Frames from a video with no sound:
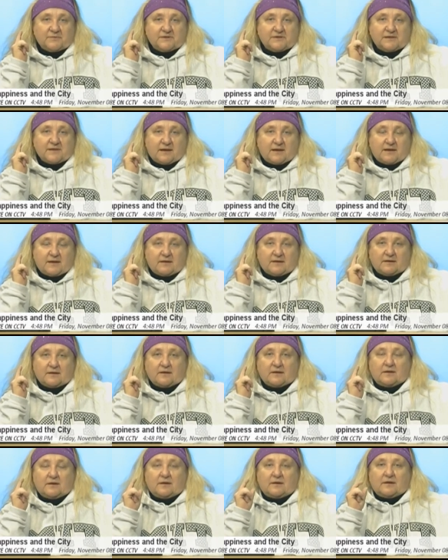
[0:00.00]
saying
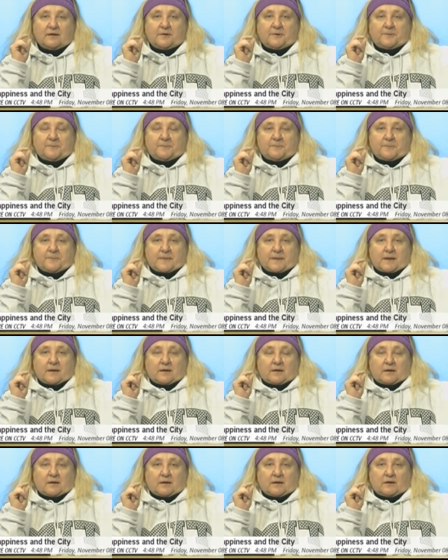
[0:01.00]

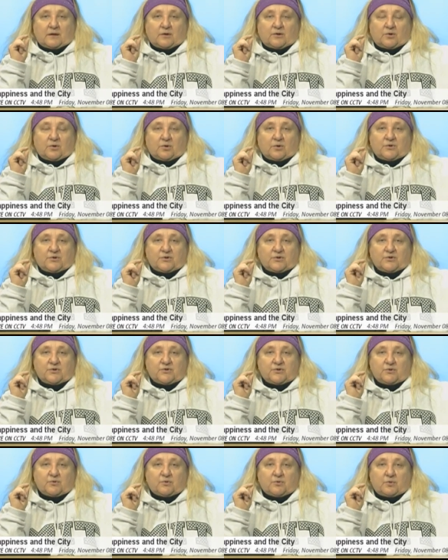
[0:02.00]
in order
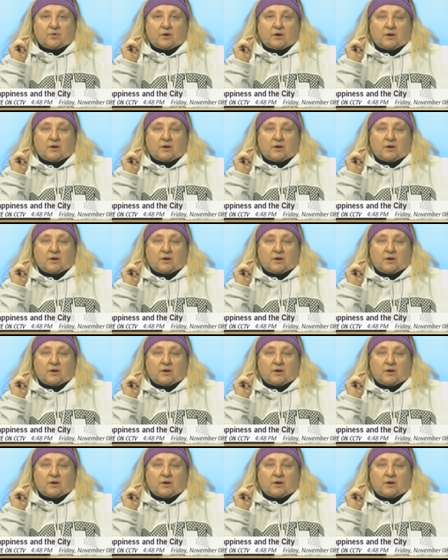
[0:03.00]
to